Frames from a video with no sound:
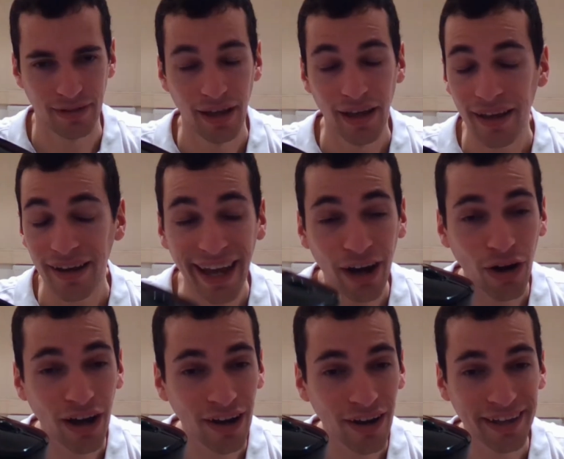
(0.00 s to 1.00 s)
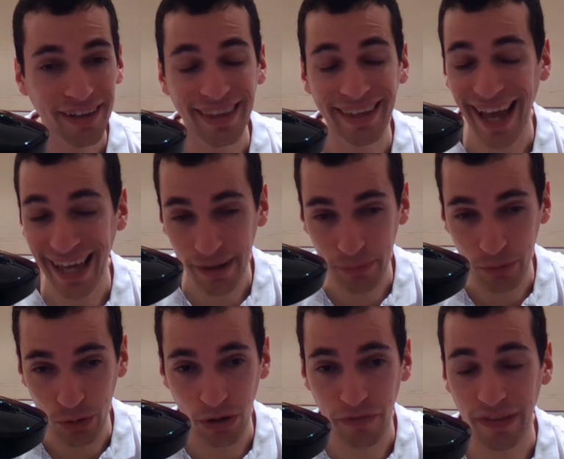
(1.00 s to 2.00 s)
Now, unlike the
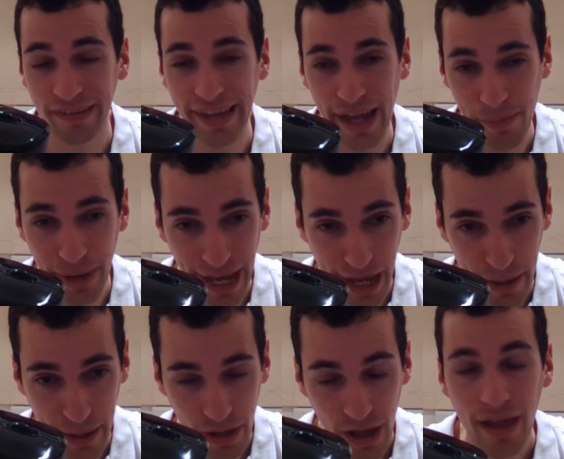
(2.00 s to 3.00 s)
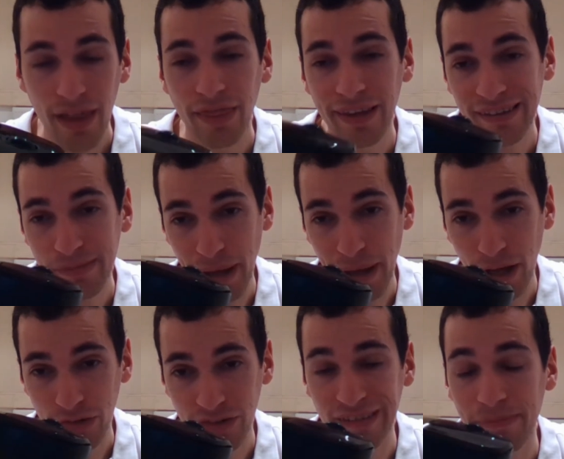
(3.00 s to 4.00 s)
animal of the same name, this
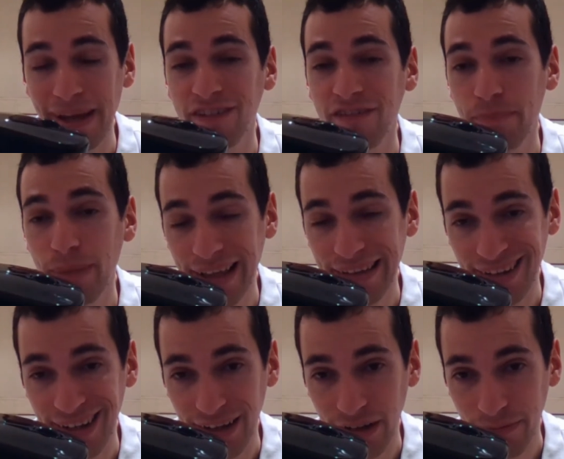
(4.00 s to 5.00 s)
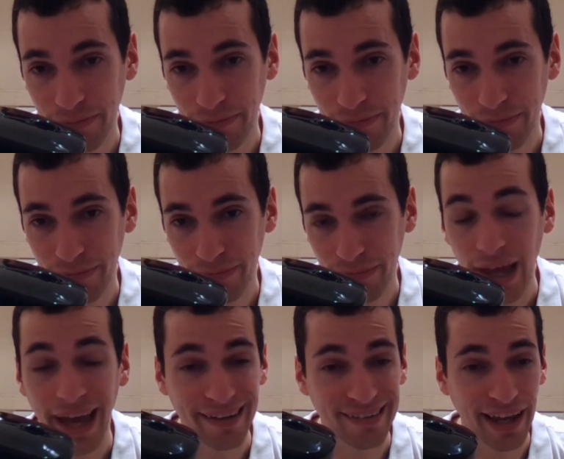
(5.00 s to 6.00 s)
mouse is made of plastic
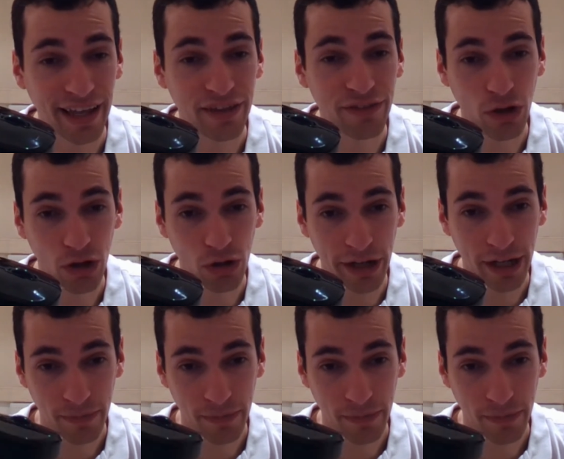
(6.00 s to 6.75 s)
and is less furry.